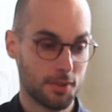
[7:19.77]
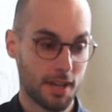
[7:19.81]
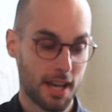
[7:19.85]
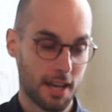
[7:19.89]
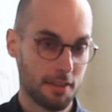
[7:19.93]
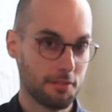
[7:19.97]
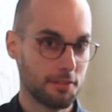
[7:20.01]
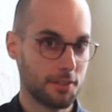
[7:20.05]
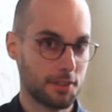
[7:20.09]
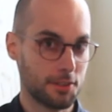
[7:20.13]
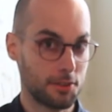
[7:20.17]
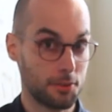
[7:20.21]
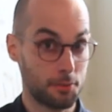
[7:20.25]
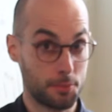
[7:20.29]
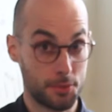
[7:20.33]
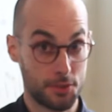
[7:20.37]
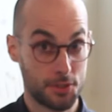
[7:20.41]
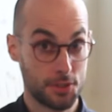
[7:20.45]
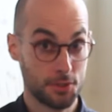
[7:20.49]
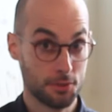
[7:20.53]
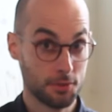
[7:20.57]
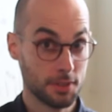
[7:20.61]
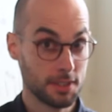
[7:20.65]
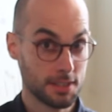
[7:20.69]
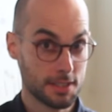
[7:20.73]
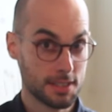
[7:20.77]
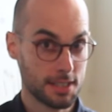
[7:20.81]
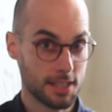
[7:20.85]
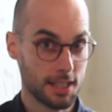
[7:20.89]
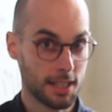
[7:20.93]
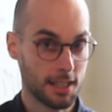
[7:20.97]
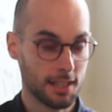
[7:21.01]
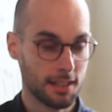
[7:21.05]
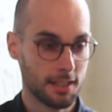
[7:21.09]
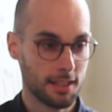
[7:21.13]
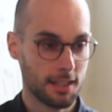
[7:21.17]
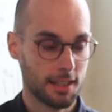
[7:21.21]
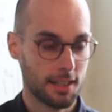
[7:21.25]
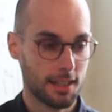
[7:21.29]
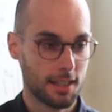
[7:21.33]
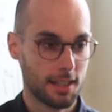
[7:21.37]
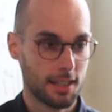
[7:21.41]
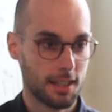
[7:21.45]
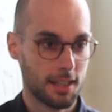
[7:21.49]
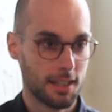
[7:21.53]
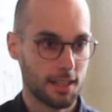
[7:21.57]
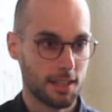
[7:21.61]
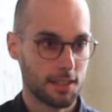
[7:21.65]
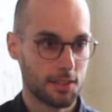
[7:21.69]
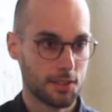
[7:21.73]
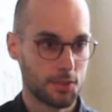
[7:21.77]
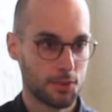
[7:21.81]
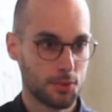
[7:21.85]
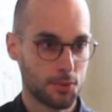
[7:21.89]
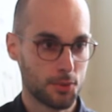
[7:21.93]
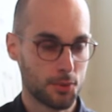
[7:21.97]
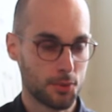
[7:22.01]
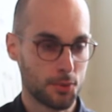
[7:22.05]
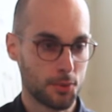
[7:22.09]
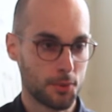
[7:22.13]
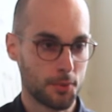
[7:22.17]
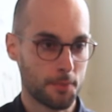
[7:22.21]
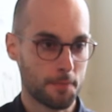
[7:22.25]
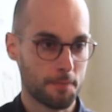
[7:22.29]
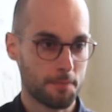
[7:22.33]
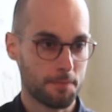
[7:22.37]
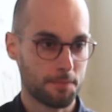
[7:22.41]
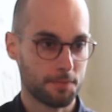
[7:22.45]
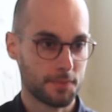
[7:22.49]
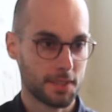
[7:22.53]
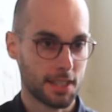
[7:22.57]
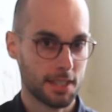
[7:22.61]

have that opportunity to